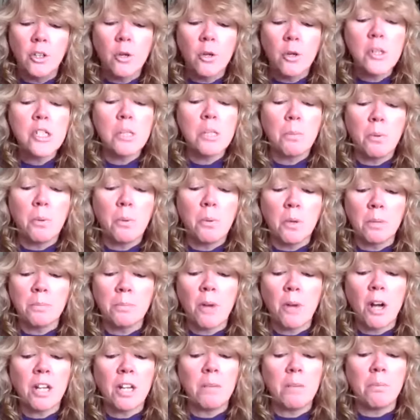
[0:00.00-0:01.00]
Your
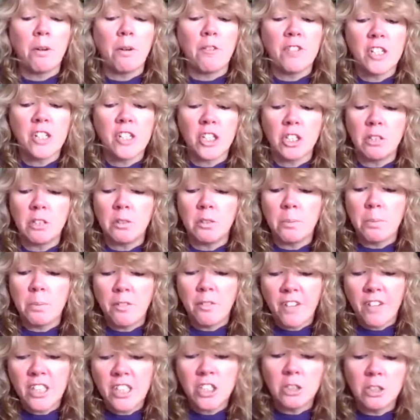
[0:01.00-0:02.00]
support brought in
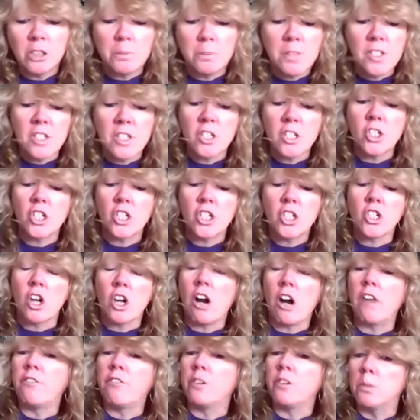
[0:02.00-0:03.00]
professional musicians
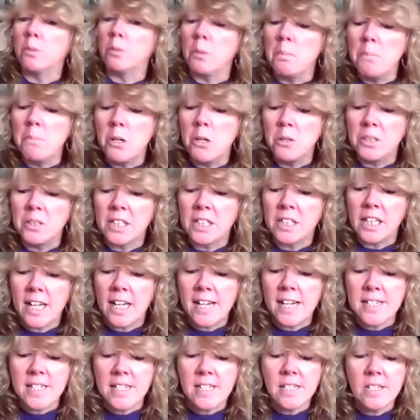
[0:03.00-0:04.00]
to offer remote
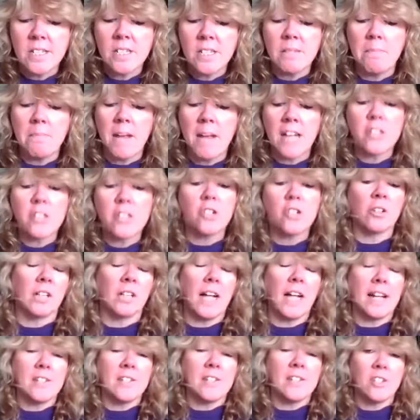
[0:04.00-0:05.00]
classes, master
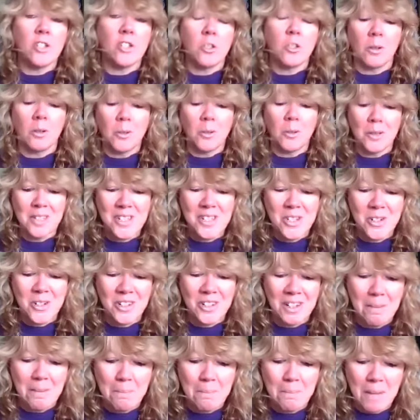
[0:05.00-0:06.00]
classes to our
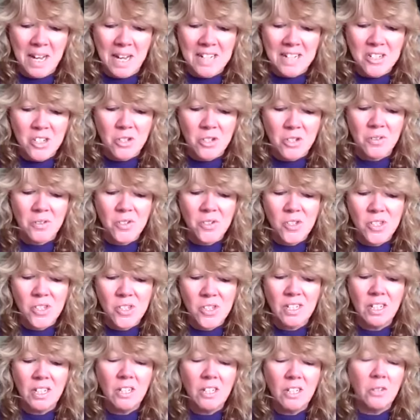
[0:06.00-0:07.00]
orchestra and band
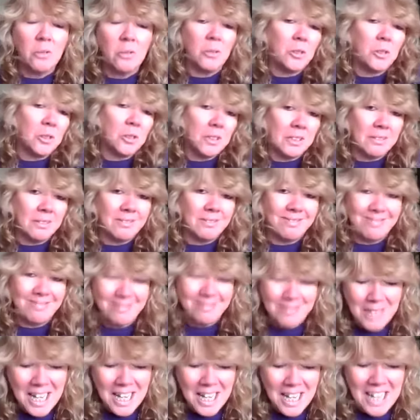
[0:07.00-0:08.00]
students who couldn't
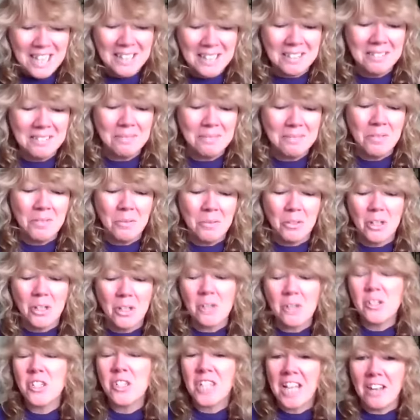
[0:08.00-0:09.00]

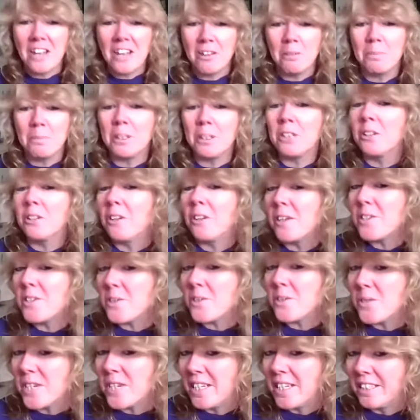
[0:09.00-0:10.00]
rehearse together, but you'll
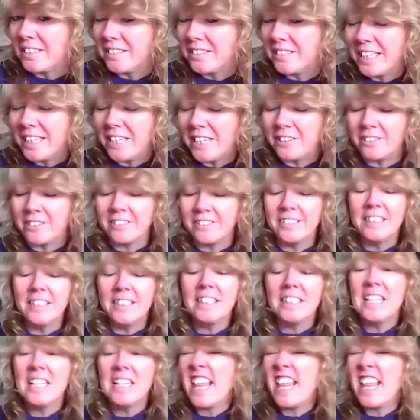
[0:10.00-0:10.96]
also see a little later,